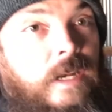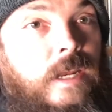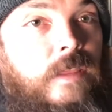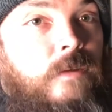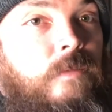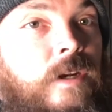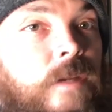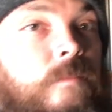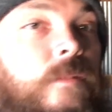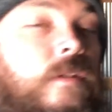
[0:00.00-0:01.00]
another
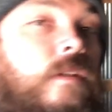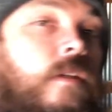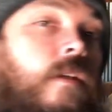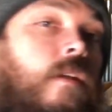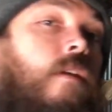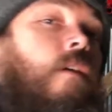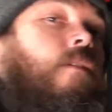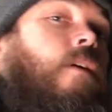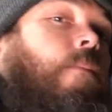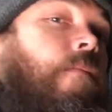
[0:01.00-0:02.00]
rim on
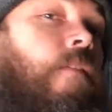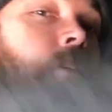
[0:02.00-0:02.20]
top of